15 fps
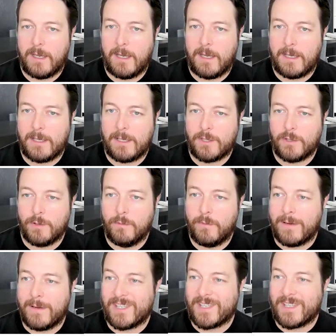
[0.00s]
it's all
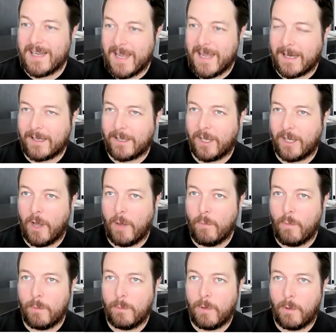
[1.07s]
very slick.
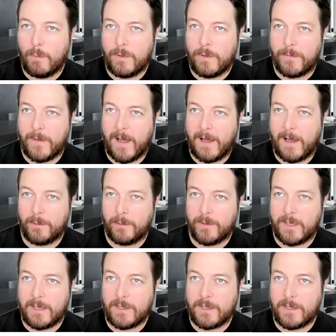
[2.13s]
And what we've
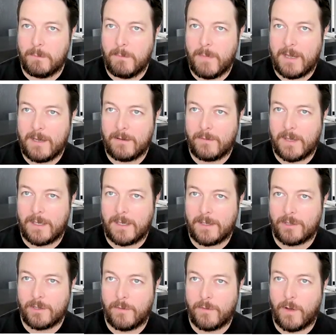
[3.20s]
found is many of
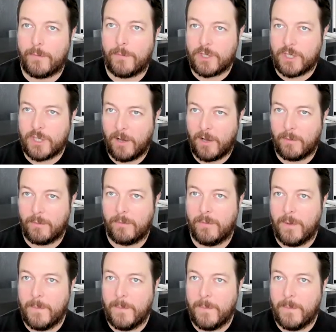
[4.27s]
these sort of off-the-shelf